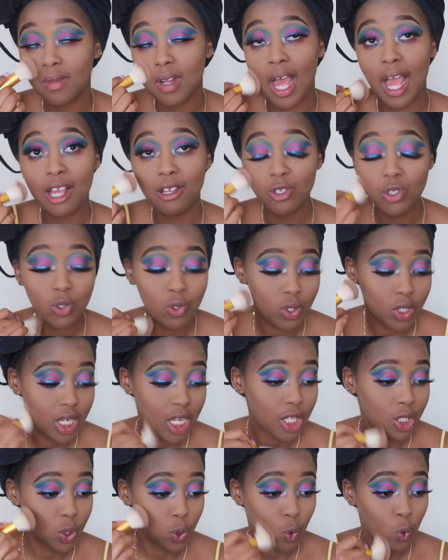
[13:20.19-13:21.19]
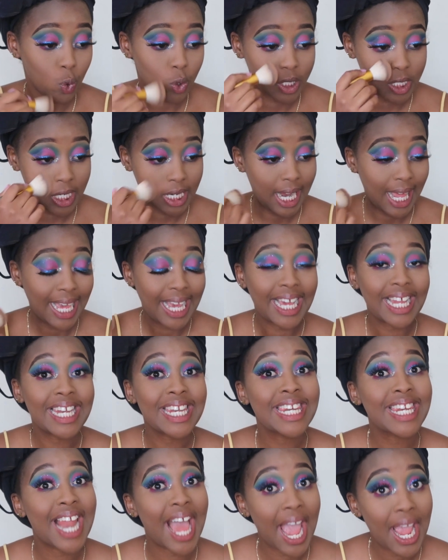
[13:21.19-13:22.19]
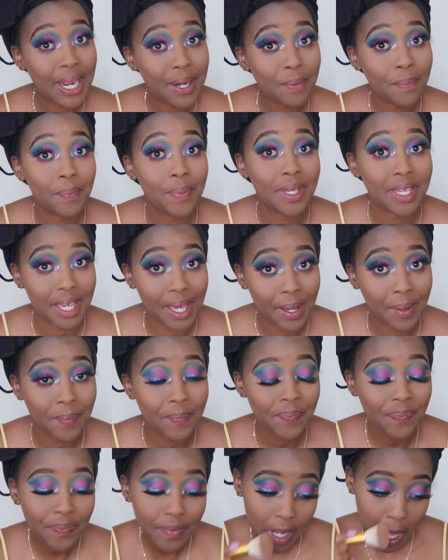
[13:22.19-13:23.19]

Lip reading: I used to stay in school till like 9 p.m.